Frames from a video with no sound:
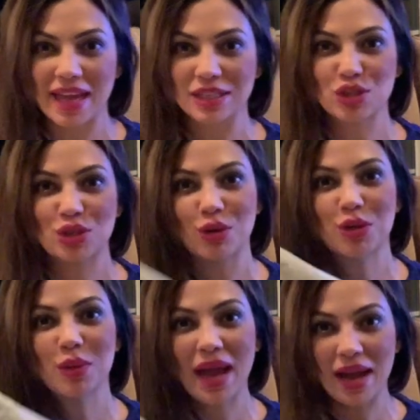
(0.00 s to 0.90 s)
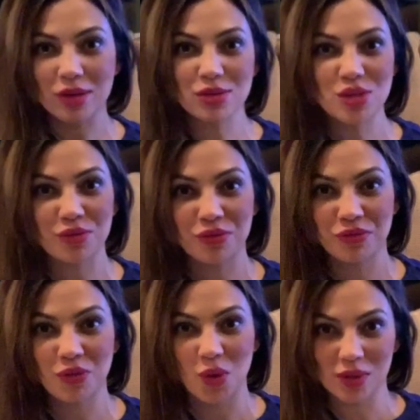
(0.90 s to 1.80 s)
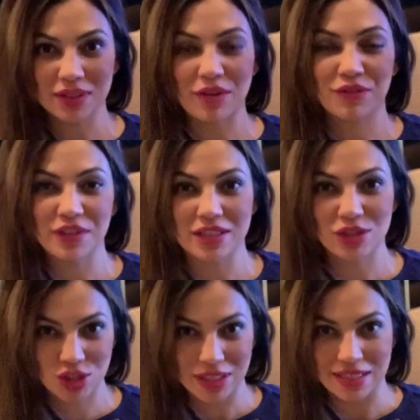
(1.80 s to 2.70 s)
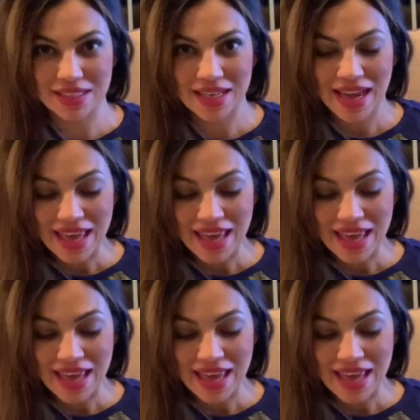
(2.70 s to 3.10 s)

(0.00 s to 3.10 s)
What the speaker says: and show you how to fold a fitted sheet.